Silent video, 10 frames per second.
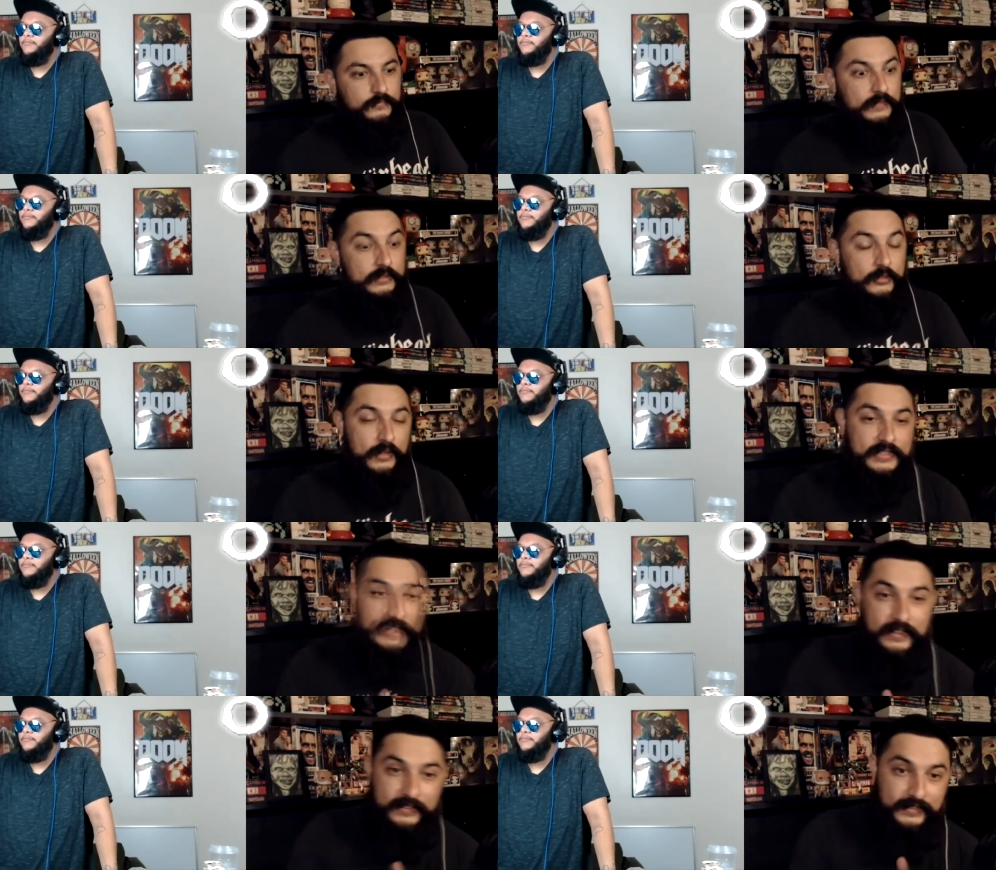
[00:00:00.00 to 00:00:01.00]
Speaker 1: So let's
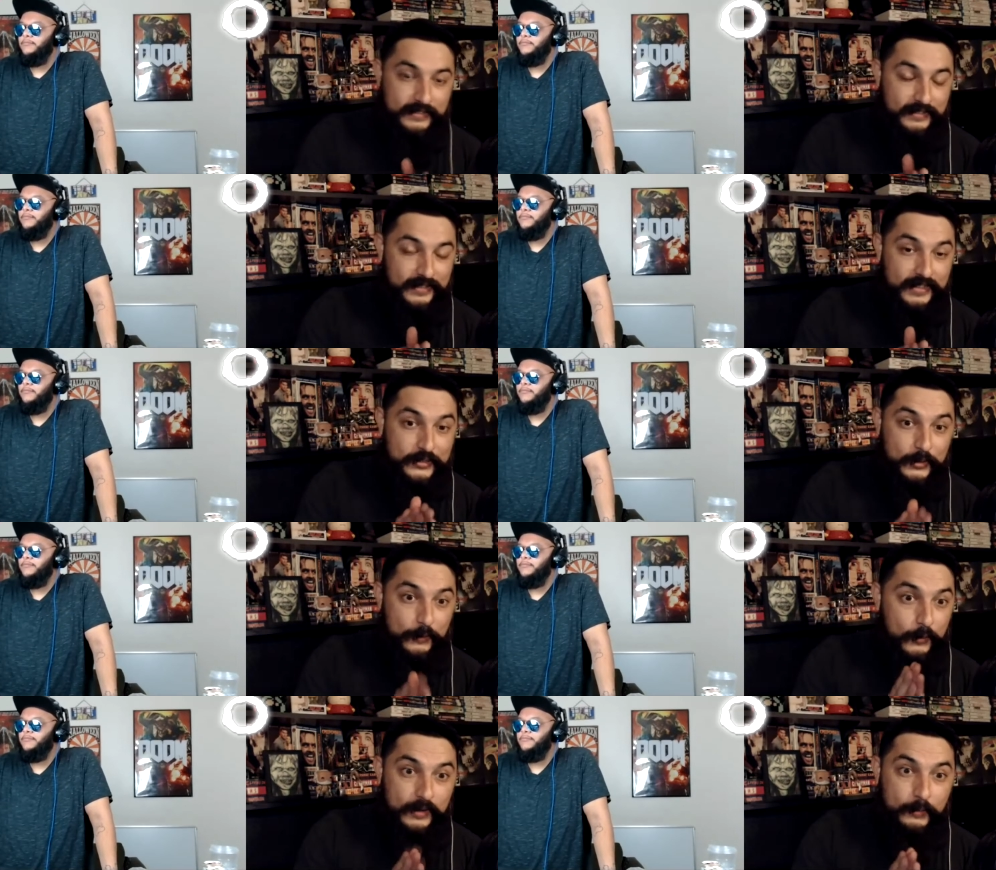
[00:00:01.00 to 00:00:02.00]
get into
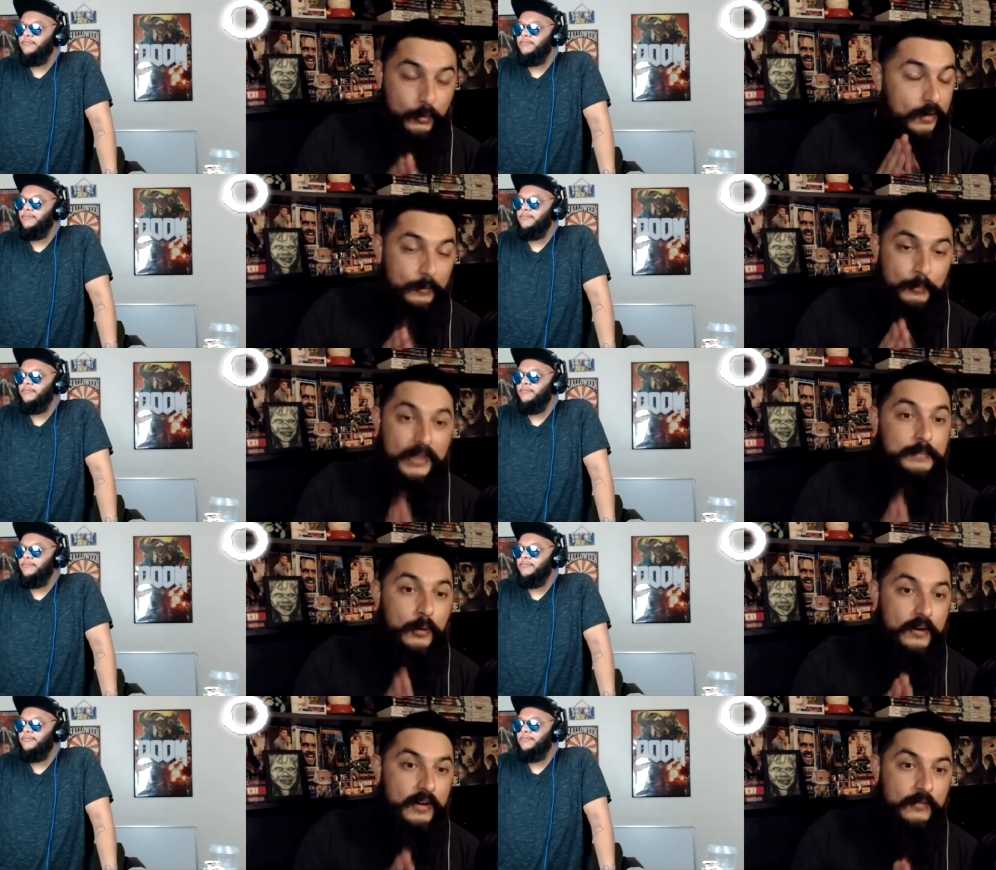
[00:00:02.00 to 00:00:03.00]
the fucking probably best
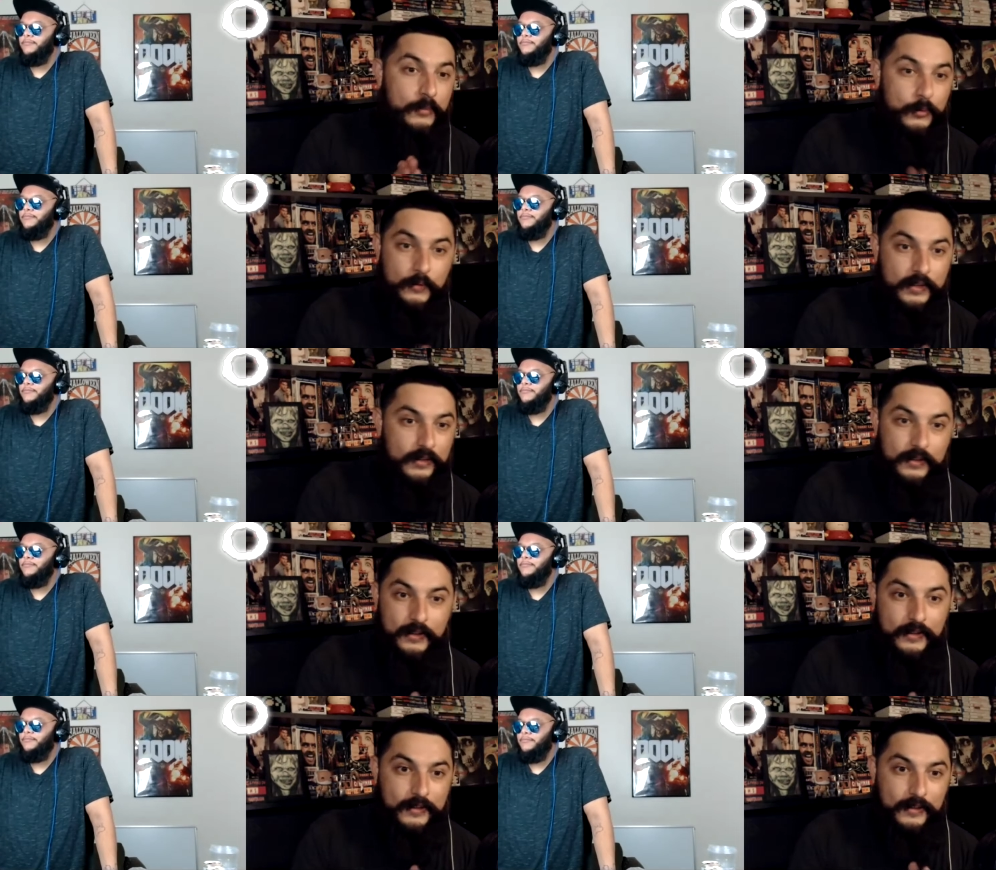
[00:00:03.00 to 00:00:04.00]
part of the movie.
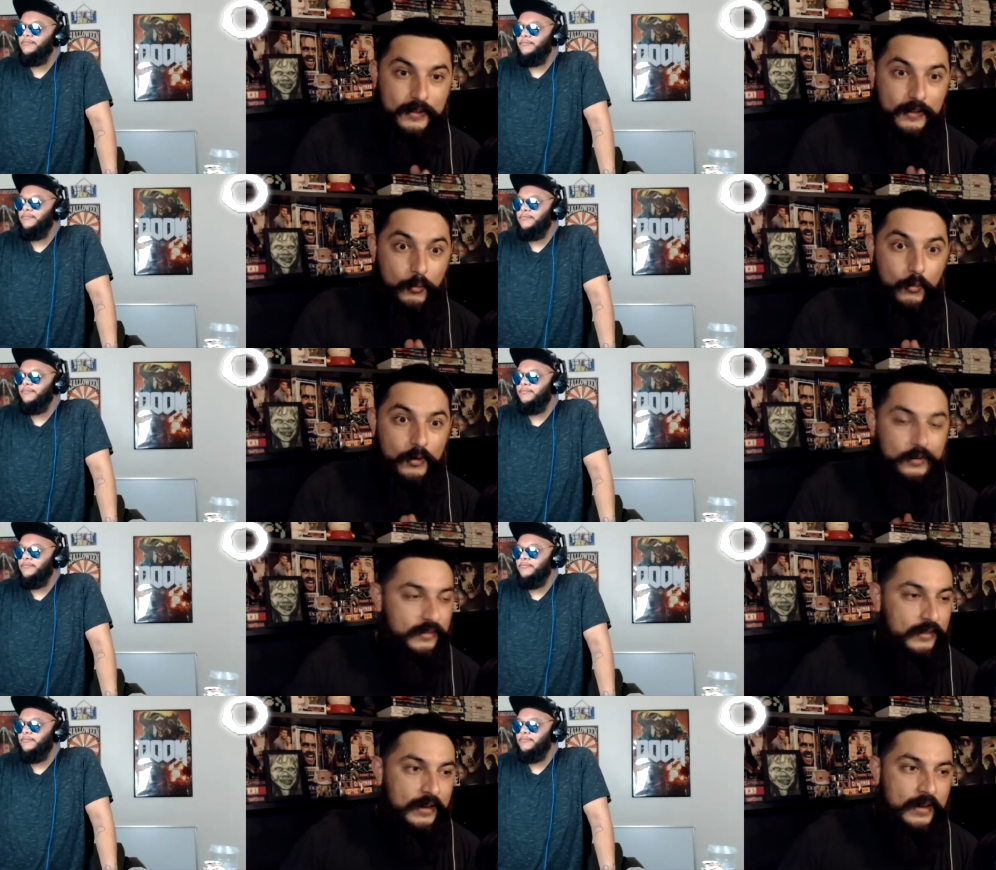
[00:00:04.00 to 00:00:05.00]

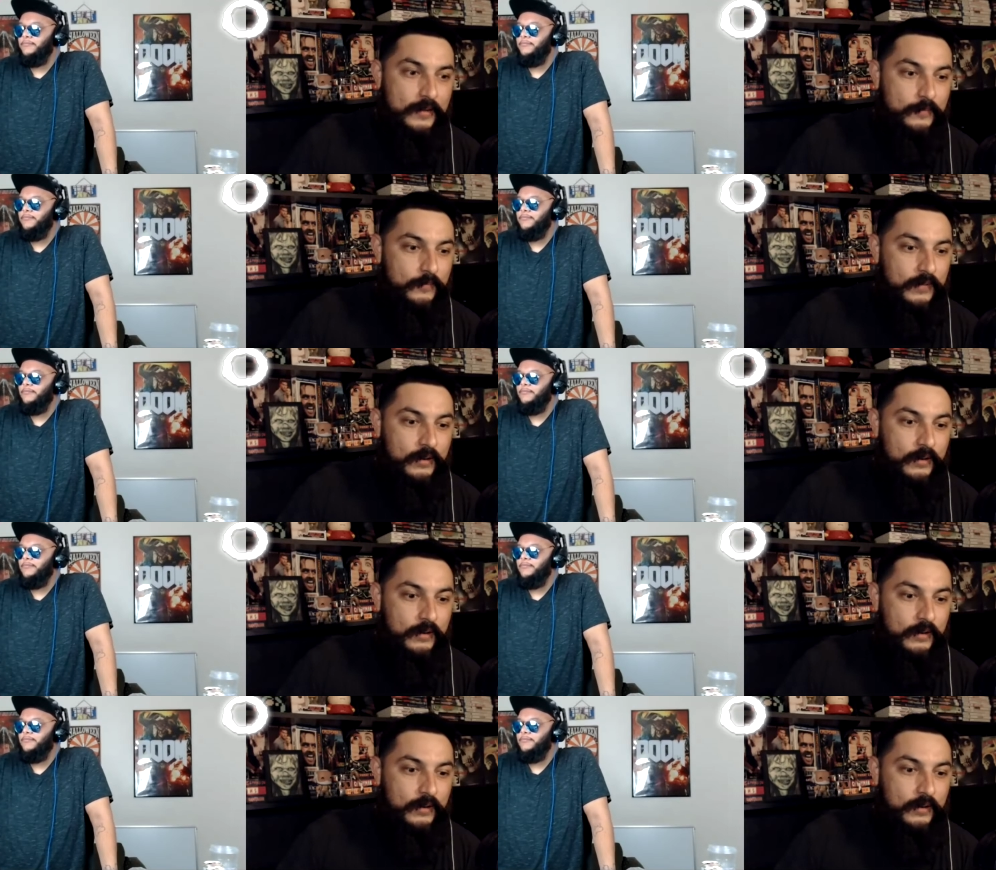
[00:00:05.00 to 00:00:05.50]
On